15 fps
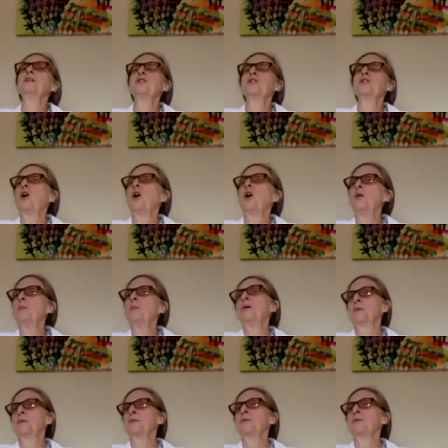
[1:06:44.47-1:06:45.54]
to other
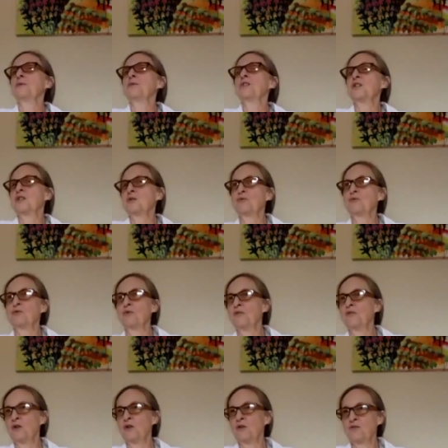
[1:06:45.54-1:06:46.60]
people's
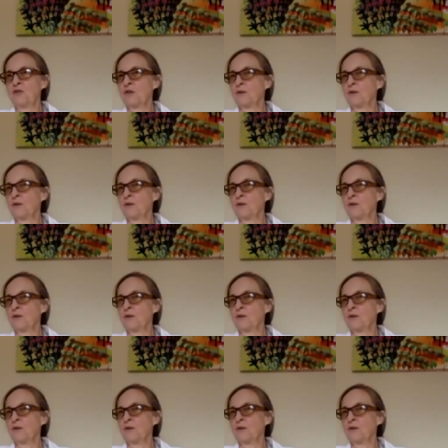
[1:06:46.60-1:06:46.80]
disapproval of you.